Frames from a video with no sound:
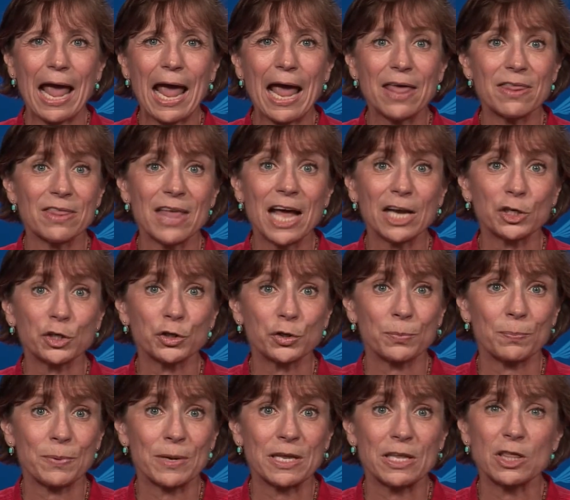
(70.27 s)
And that
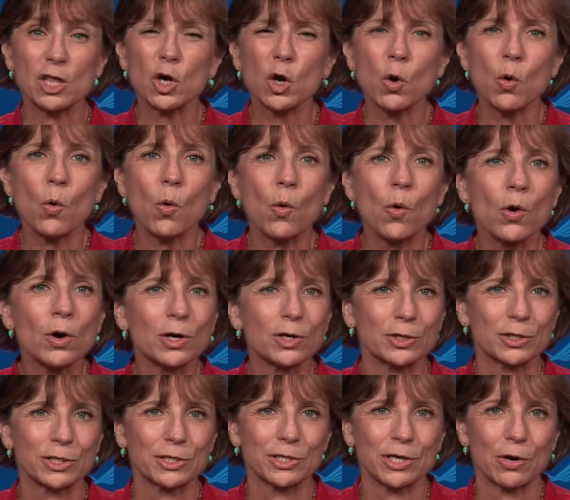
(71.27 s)
should be the
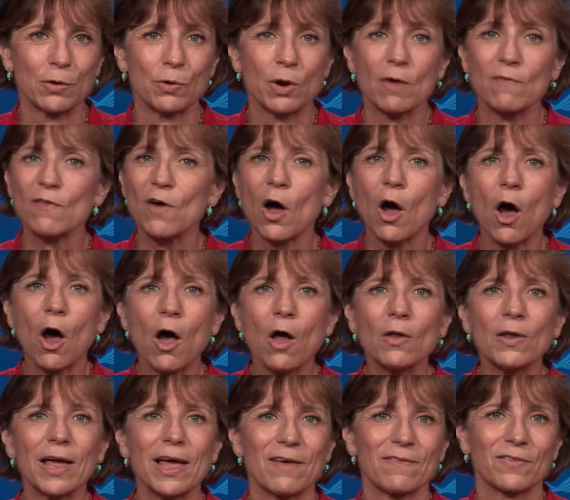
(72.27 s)
cornerstone of
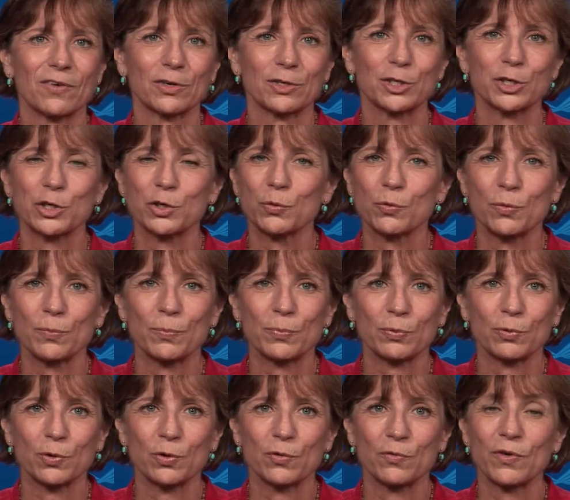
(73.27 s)
all efforts to
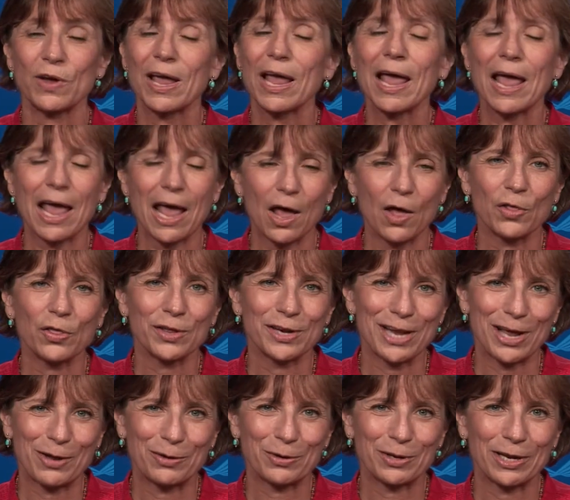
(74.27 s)
improve health and
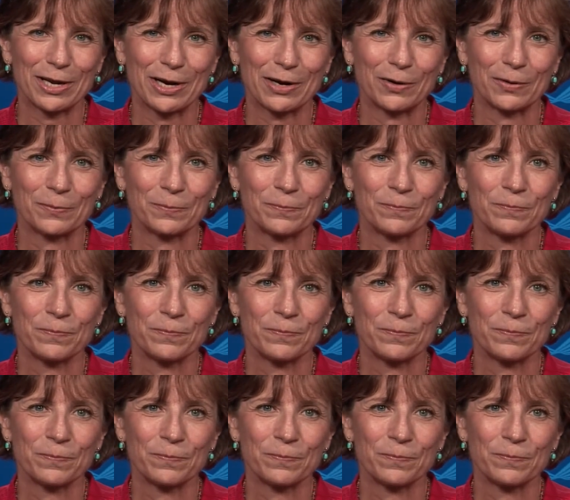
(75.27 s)
healthcare.